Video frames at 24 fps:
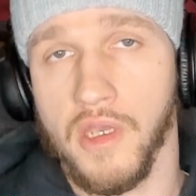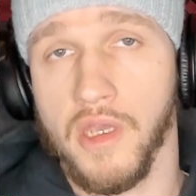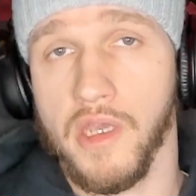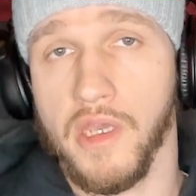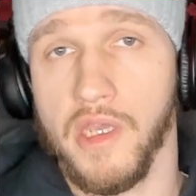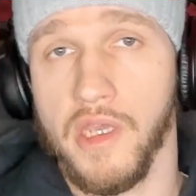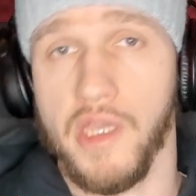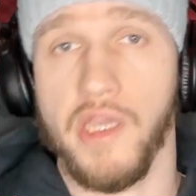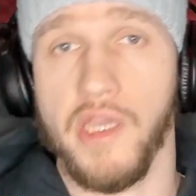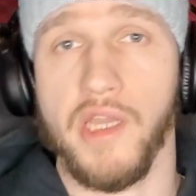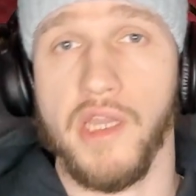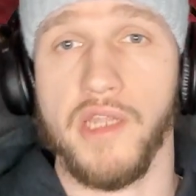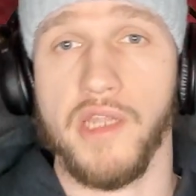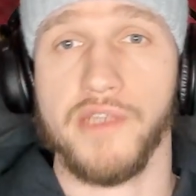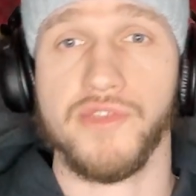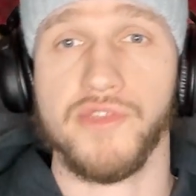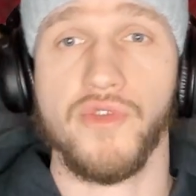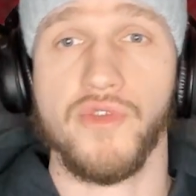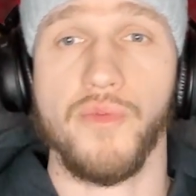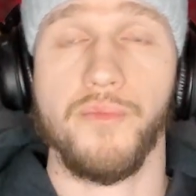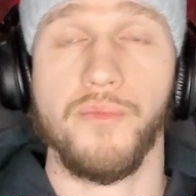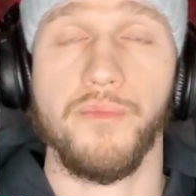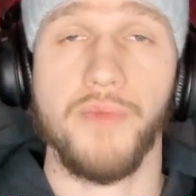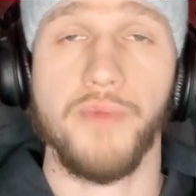It is
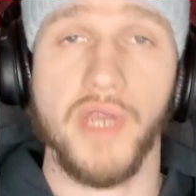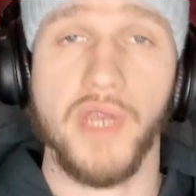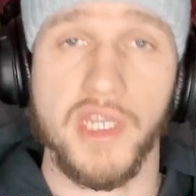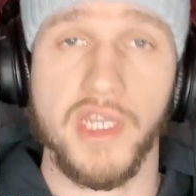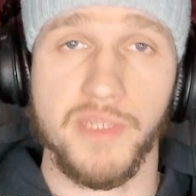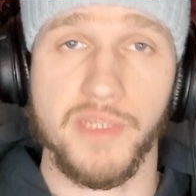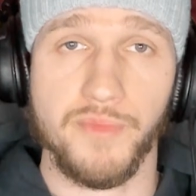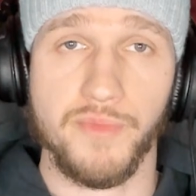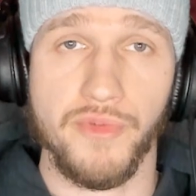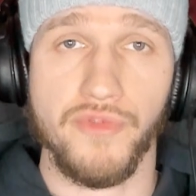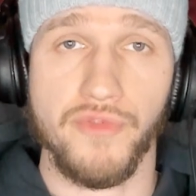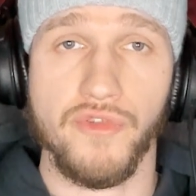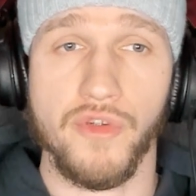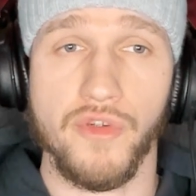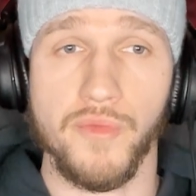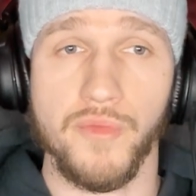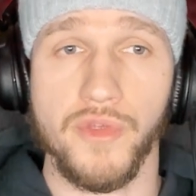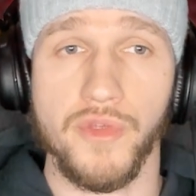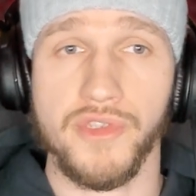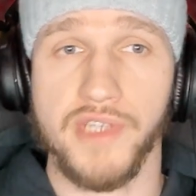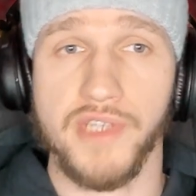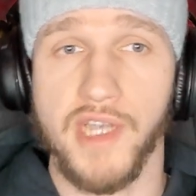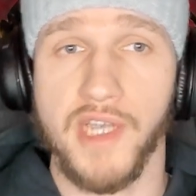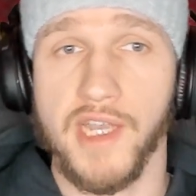the best
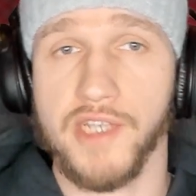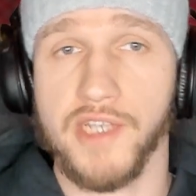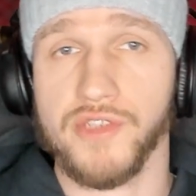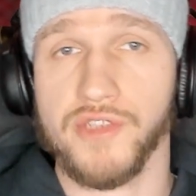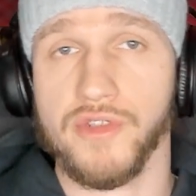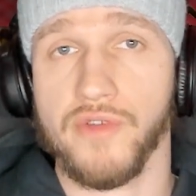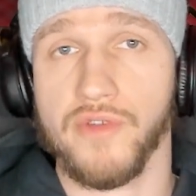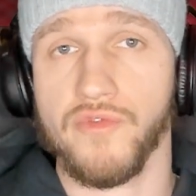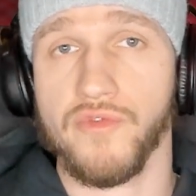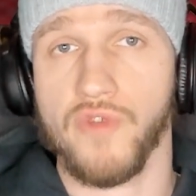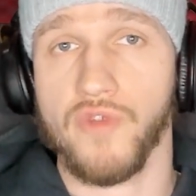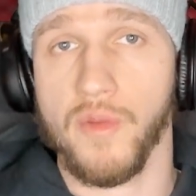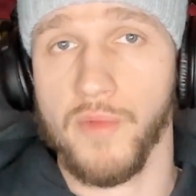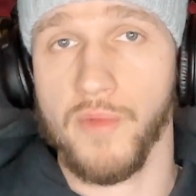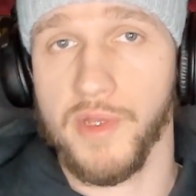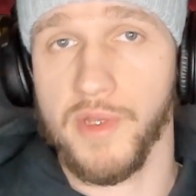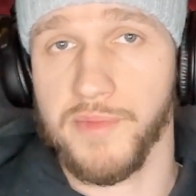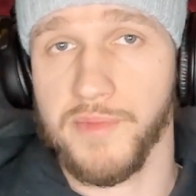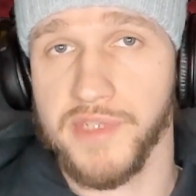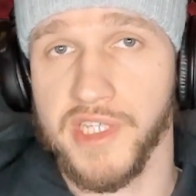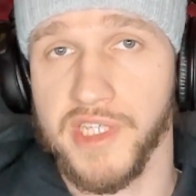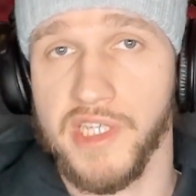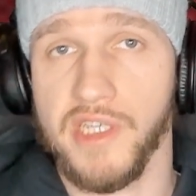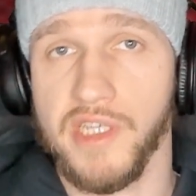performance I saw from
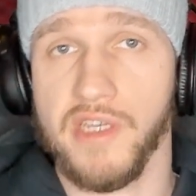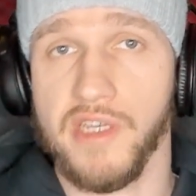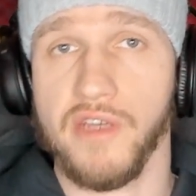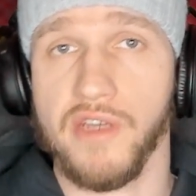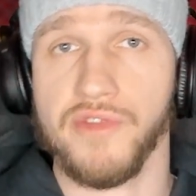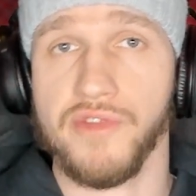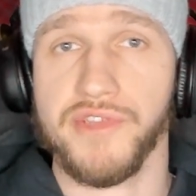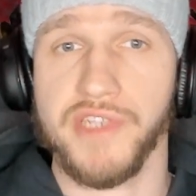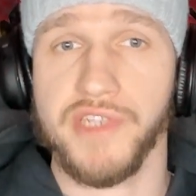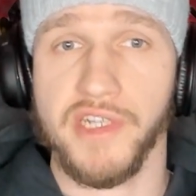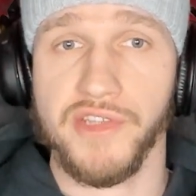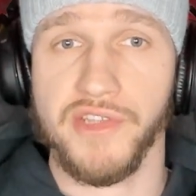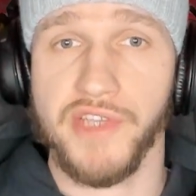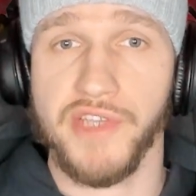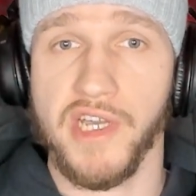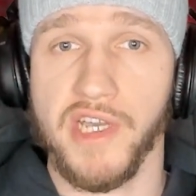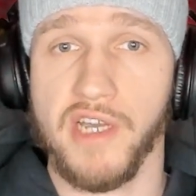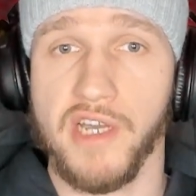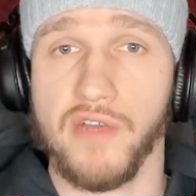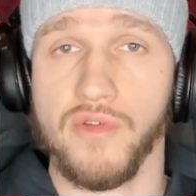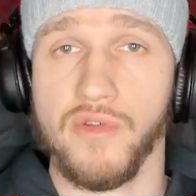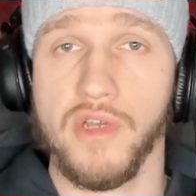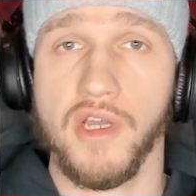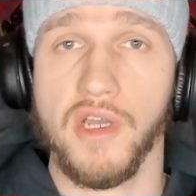Lipski until
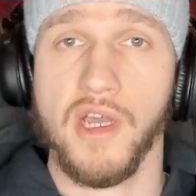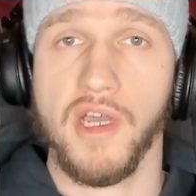now.